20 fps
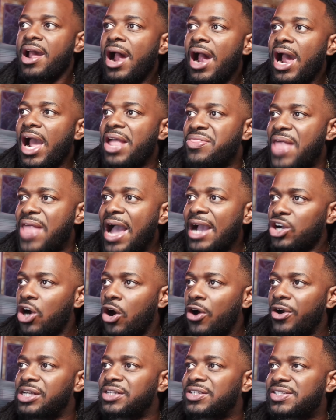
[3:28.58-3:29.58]
And that
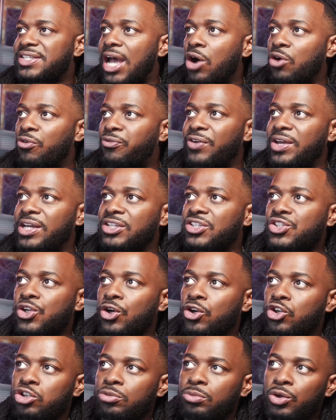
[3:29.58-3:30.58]
card itself is
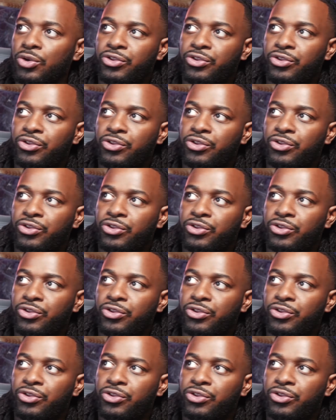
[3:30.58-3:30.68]
searchable